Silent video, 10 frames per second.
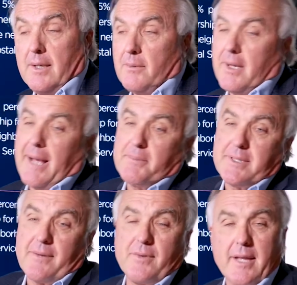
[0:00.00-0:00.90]
What happens
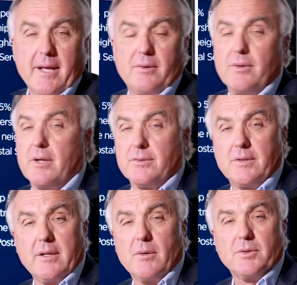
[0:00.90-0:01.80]
after that, who knows?
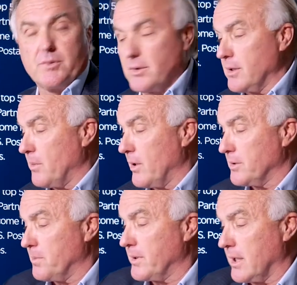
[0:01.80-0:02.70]
No one's crystal ball is
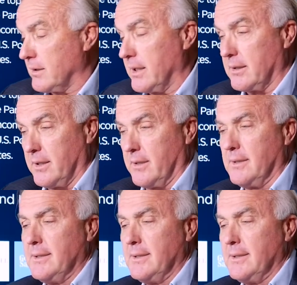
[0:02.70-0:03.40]
particularly clear.